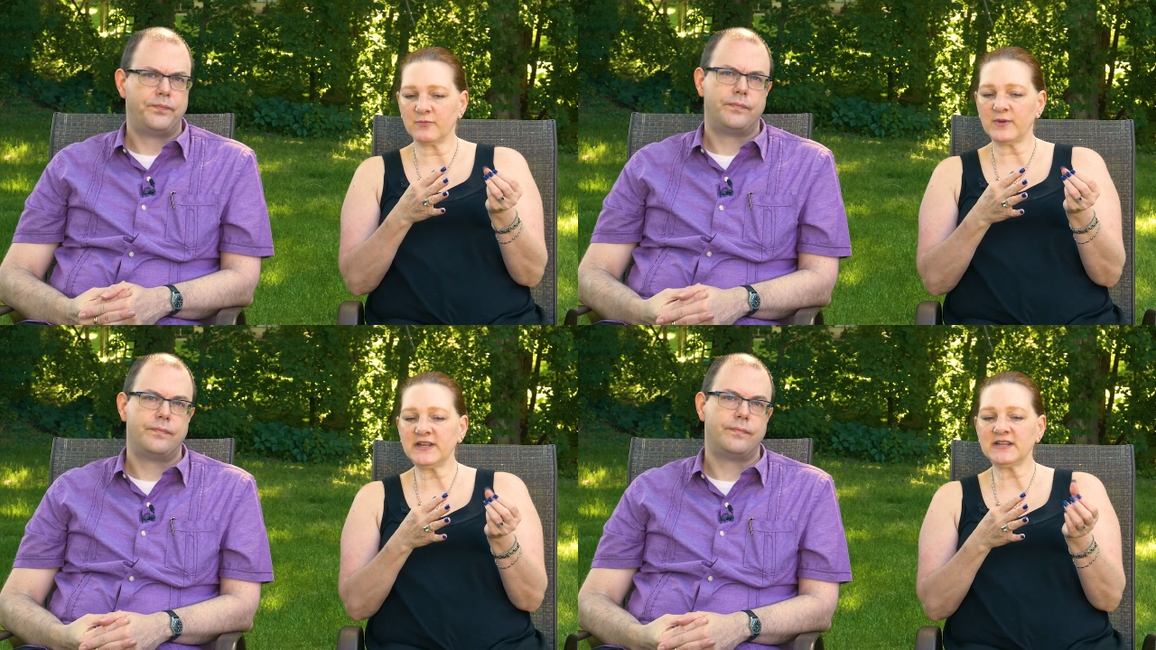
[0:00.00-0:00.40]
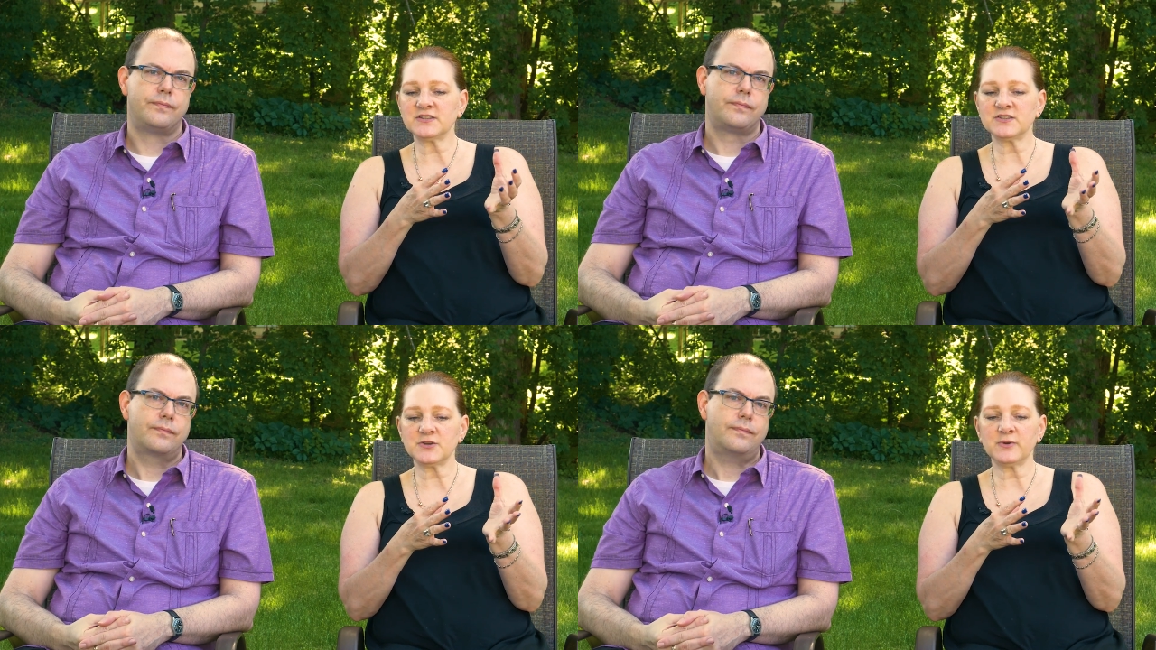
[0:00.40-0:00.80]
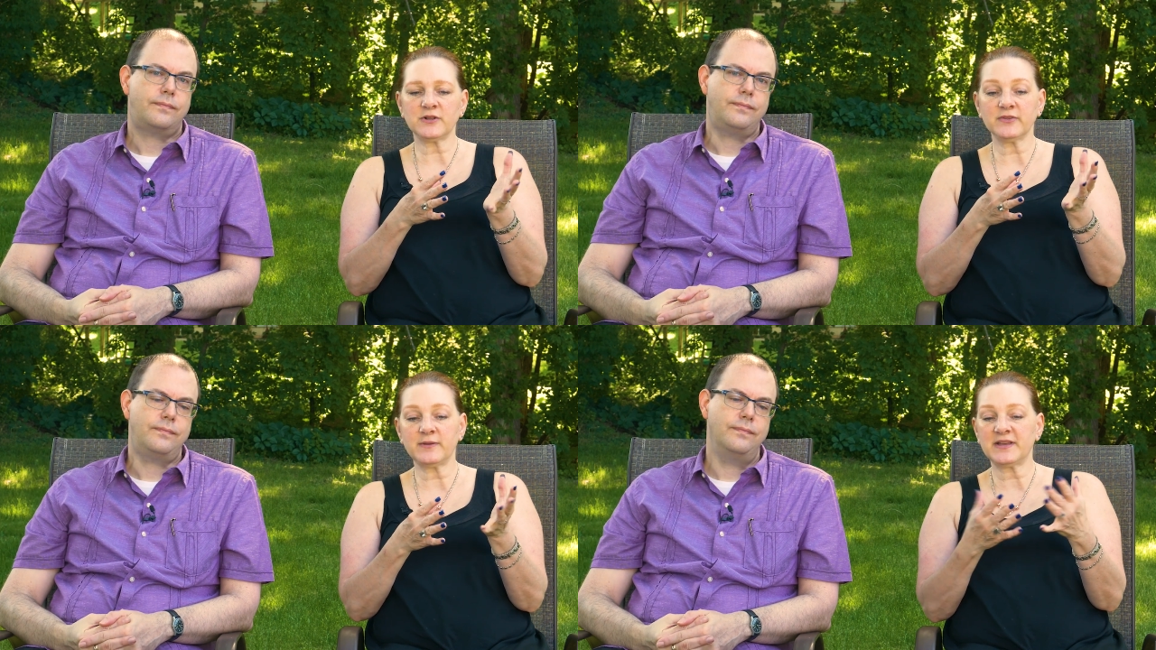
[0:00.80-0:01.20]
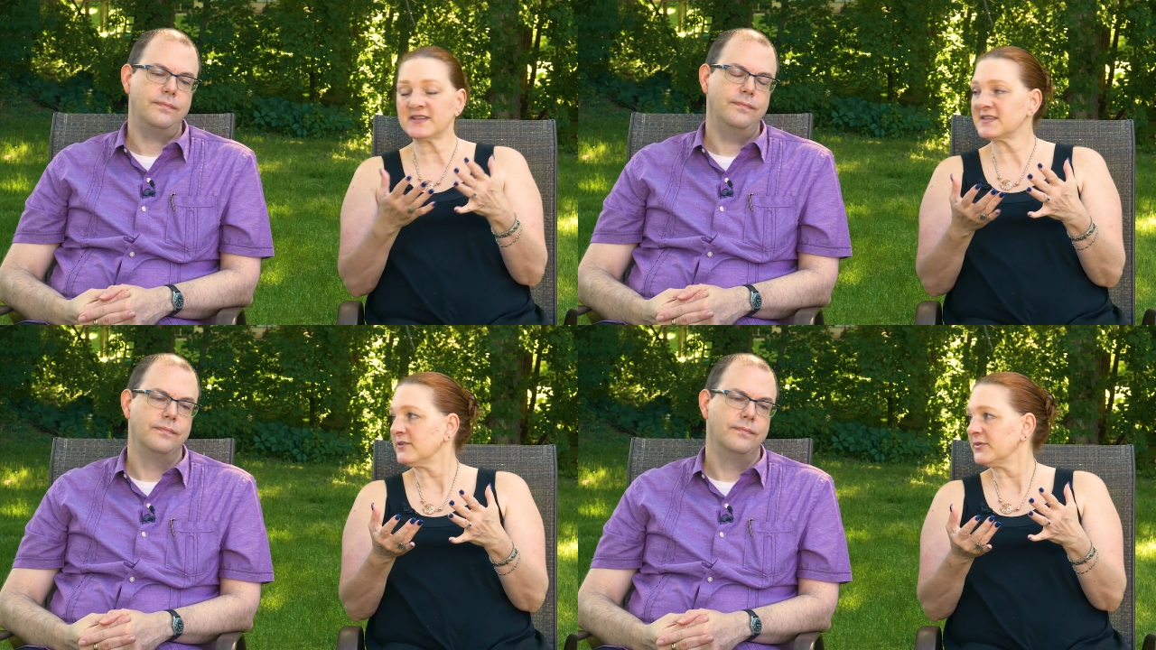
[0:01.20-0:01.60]
Speaker 1: we didn't do it only
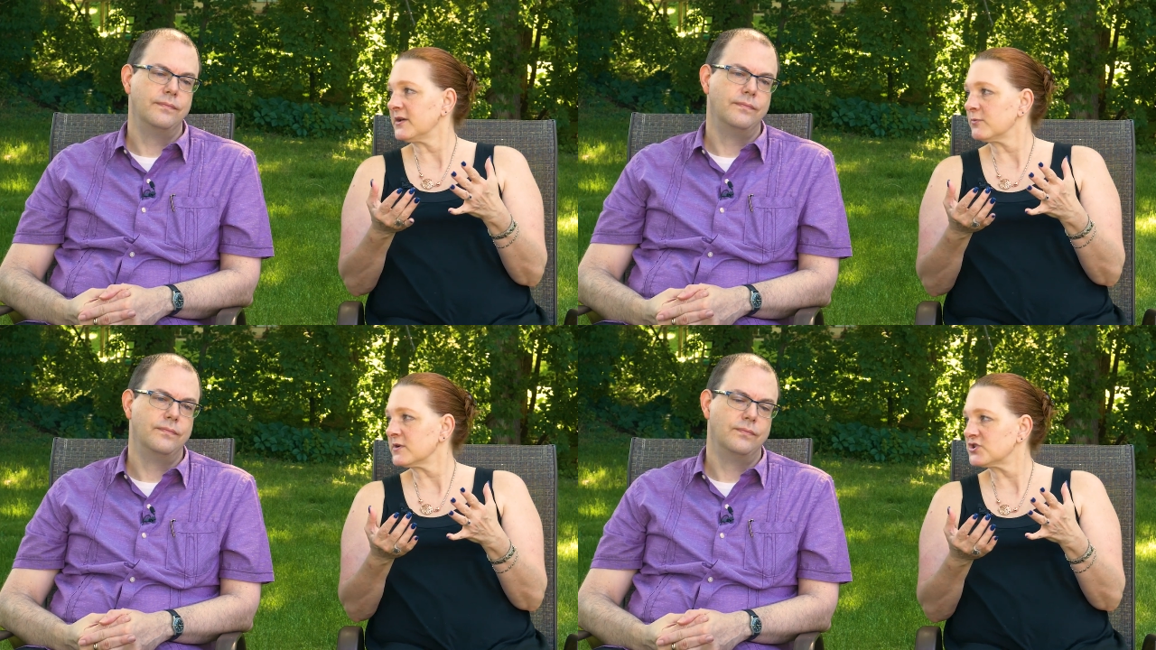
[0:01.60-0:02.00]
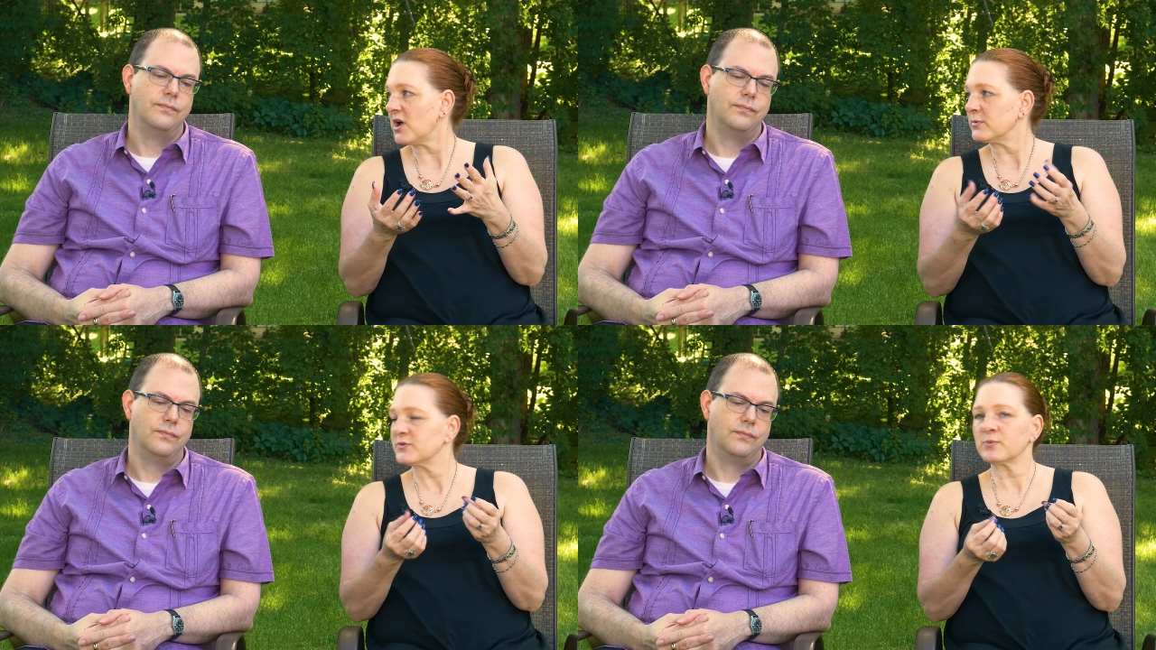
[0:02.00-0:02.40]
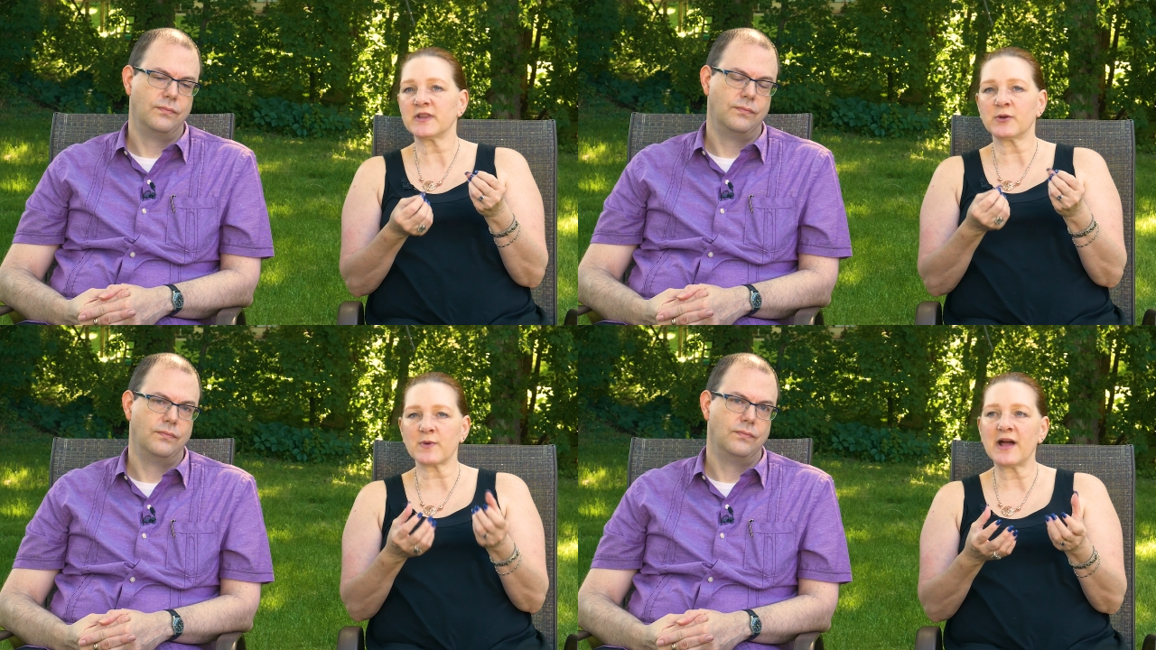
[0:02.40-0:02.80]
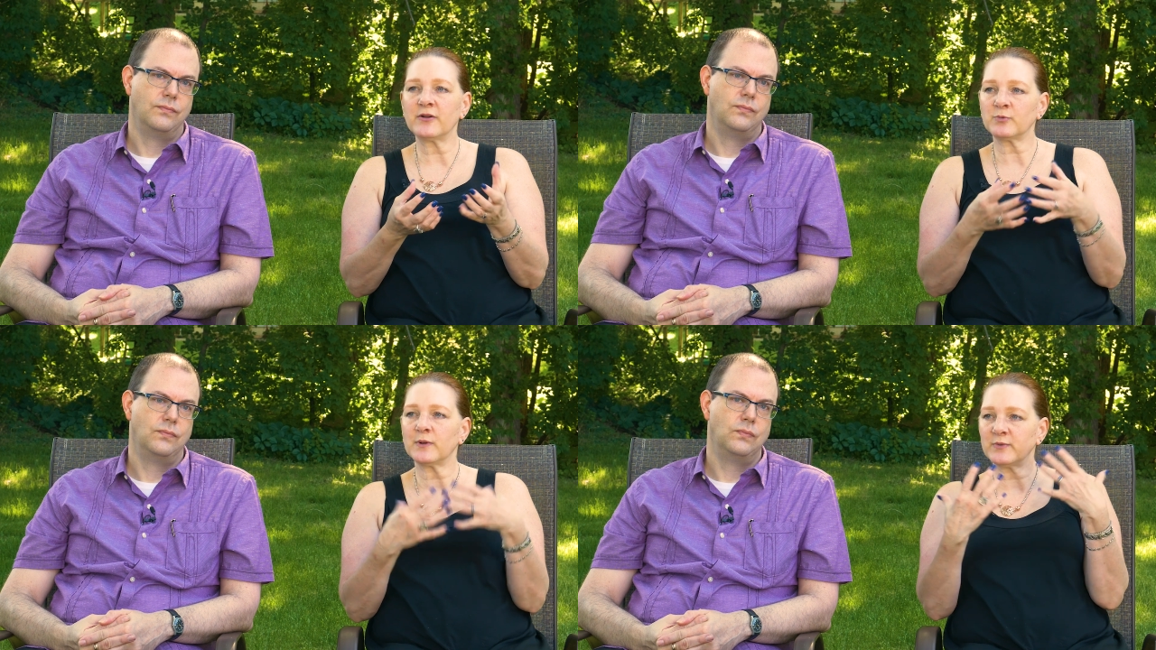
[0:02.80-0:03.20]
because I don't think rickshaw was really
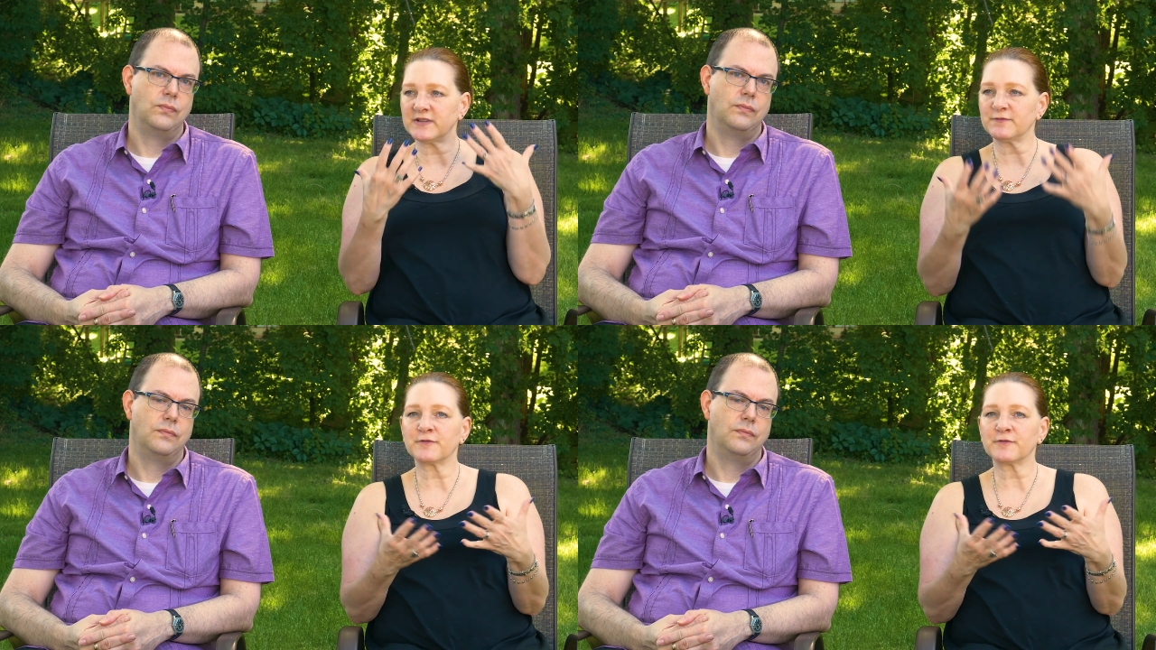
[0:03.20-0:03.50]
around when we